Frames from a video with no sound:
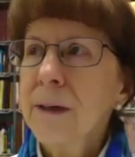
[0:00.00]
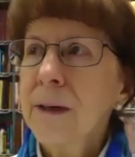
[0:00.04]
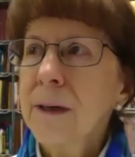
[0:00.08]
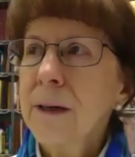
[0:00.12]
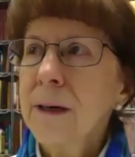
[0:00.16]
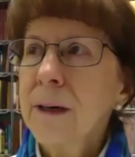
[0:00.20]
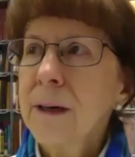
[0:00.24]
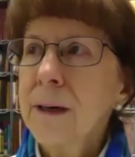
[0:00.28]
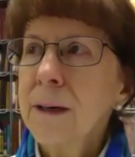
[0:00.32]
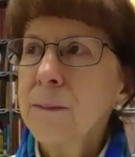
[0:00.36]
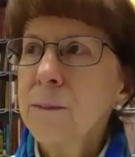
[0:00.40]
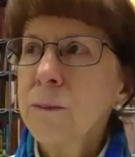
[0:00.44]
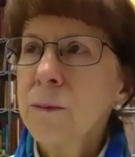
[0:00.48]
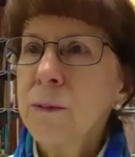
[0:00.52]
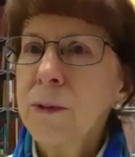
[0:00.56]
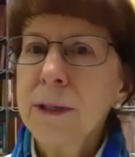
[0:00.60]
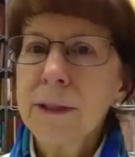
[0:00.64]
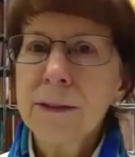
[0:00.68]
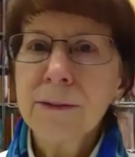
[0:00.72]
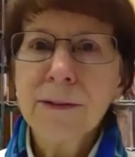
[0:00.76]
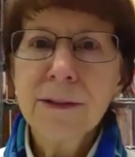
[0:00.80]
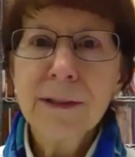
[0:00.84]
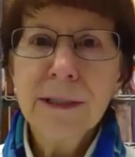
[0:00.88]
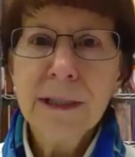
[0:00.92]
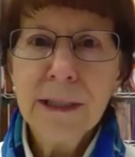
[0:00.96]
uh,
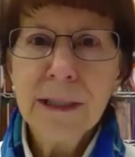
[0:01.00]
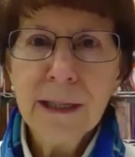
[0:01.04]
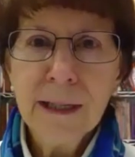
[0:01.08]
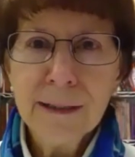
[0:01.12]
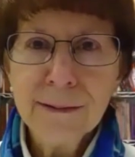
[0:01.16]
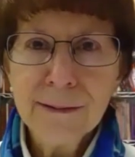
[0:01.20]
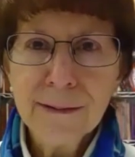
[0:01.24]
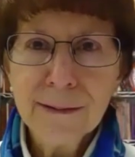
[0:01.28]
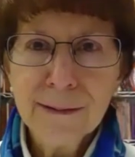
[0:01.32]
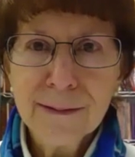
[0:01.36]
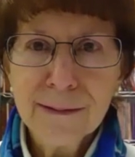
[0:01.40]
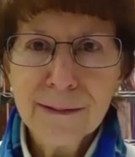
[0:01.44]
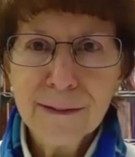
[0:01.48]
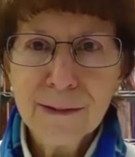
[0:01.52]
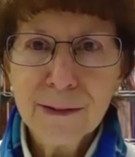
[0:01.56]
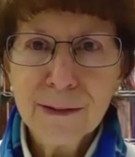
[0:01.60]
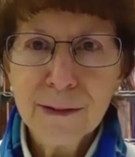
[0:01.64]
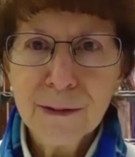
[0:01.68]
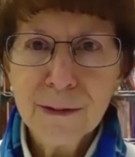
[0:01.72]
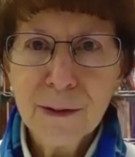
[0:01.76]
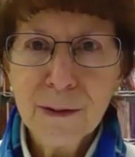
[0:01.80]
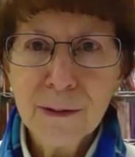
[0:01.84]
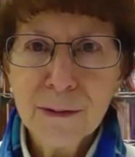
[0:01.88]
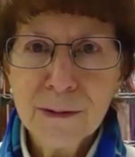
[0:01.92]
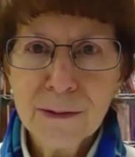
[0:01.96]
buenos dias
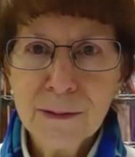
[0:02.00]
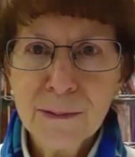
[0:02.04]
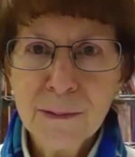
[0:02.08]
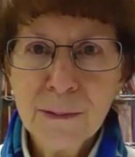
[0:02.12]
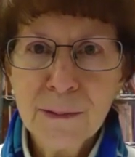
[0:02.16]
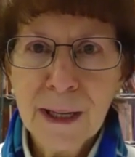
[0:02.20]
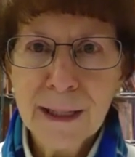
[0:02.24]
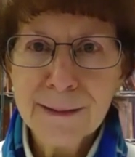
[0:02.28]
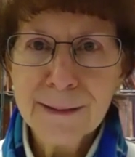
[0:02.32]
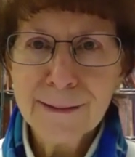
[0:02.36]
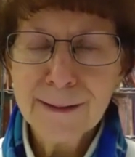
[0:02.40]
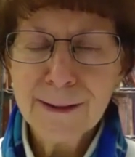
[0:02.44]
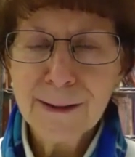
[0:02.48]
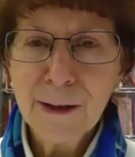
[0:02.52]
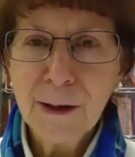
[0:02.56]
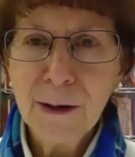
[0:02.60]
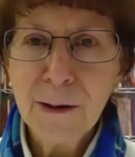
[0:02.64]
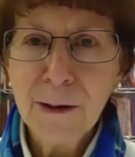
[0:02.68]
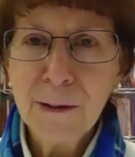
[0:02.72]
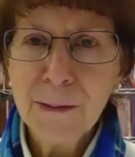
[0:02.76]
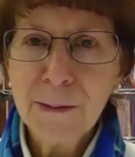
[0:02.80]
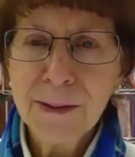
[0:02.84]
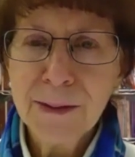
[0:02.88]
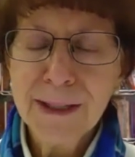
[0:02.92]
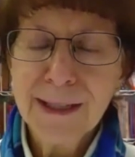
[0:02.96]
to those in
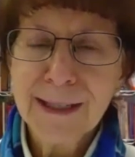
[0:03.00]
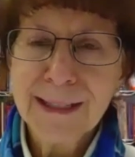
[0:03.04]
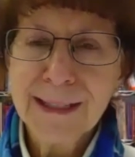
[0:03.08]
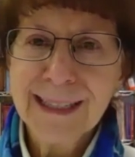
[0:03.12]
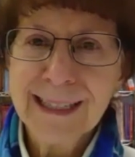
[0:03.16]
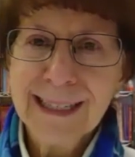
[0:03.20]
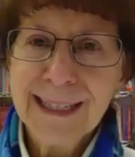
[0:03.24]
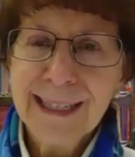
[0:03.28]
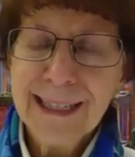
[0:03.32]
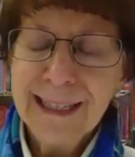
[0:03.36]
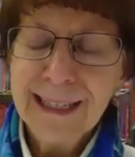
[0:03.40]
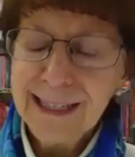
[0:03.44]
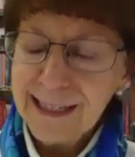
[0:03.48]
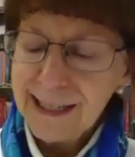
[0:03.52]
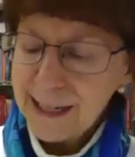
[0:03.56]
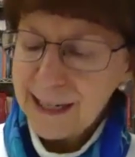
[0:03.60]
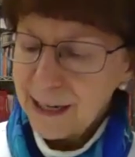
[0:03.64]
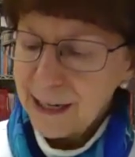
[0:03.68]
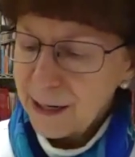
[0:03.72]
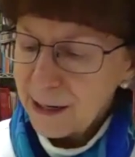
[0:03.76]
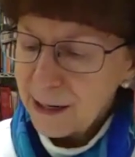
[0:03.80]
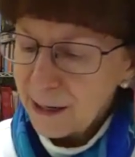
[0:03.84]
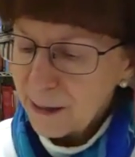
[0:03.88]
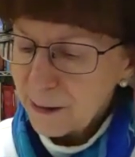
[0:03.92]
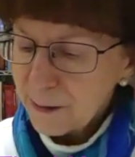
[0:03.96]
Mexico and
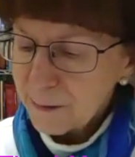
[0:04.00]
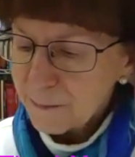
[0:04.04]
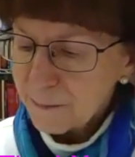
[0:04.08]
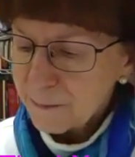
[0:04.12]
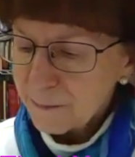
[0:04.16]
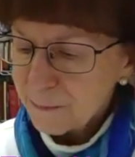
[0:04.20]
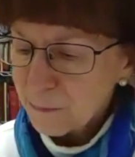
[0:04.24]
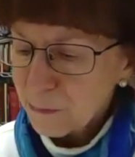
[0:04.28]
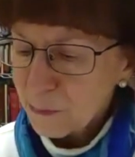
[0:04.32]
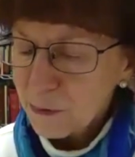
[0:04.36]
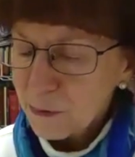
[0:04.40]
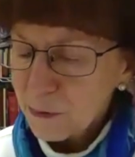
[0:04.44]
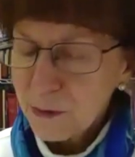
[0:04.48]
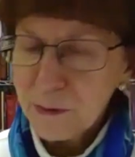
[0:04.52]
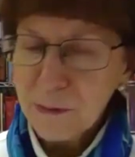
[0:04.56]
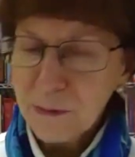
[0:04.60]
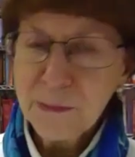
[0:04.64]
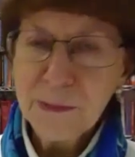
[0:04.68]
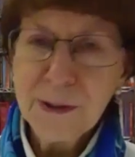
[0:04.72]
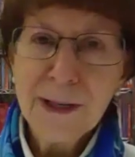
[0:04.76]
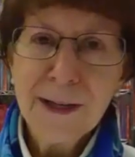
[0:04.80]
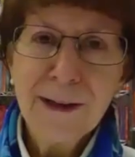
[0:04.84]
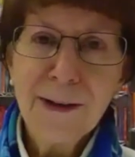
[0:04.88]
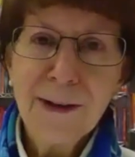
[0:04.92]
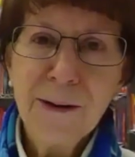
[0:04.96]
um, Puerto
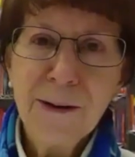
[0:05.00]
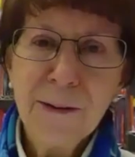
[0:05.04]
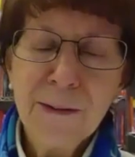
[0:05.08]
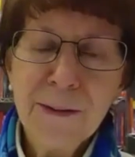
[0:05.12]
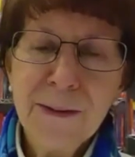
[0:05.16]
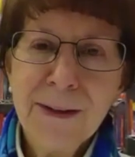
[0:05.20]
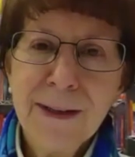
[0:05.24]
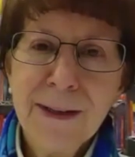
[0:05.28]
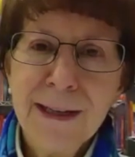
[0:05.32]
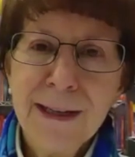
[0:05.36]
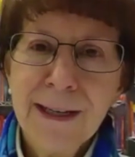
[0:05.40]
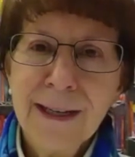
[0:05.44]
Rico.